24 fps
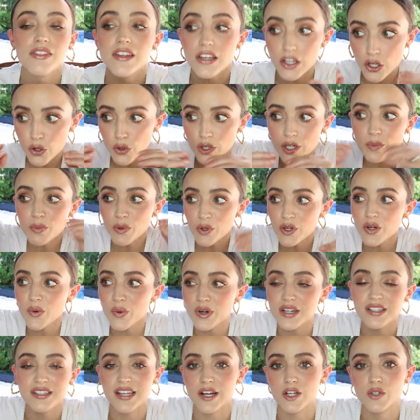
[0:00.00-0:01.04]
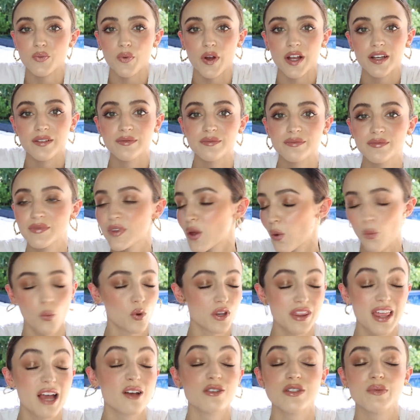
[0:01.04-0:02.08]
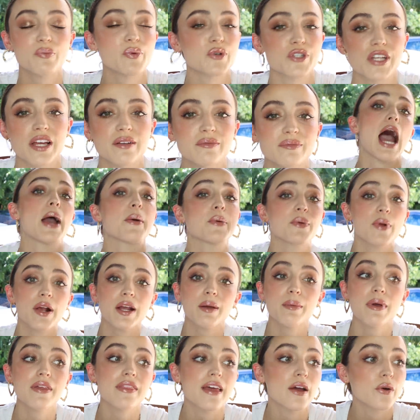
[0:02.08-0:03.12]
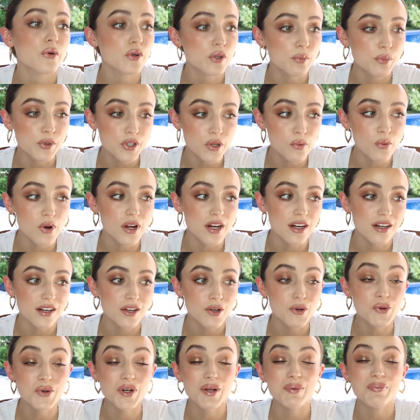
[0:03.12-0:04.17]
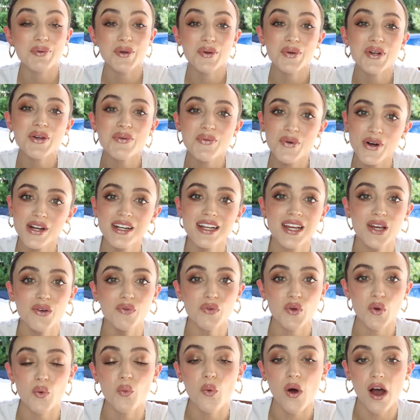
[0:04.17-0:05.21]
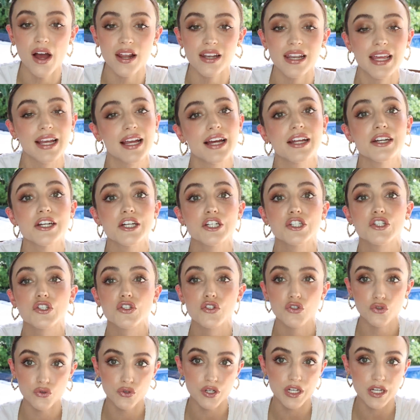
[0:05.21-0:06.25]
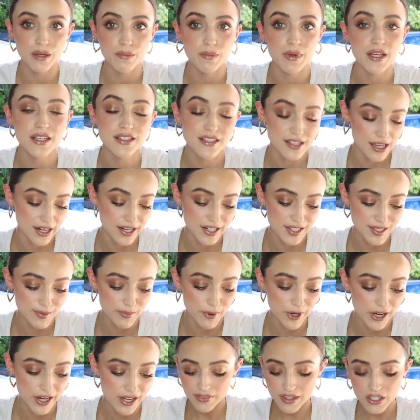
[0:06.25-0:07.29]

The Huda Beauty one is hairspray, one thousand percent. I would recommend that Huda Beauty one, Huda Beauty one if you want like an extreme setting spray.